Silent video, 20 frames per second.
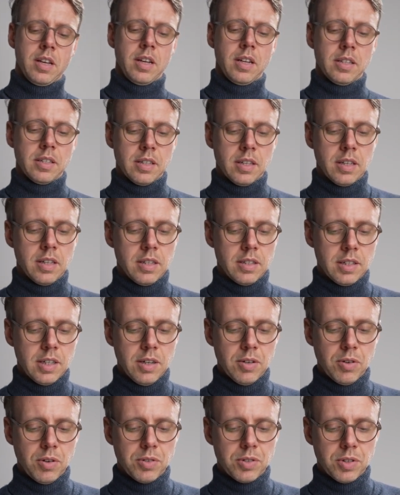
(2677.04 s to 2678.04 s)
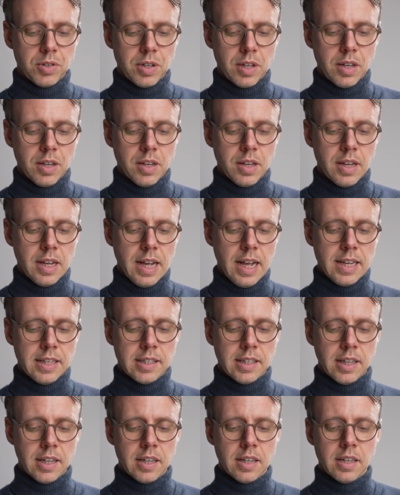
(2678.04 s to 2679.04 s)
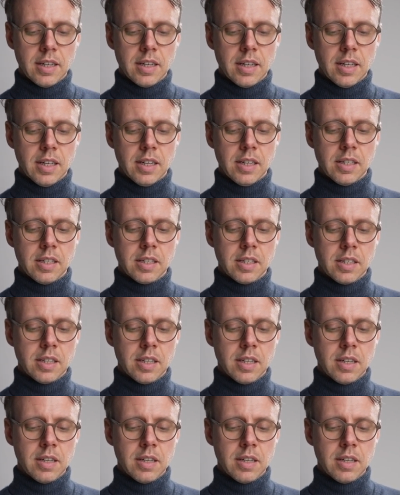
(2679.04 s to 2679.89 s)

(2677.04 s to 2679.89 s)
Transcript: It's 0, so the Hessian is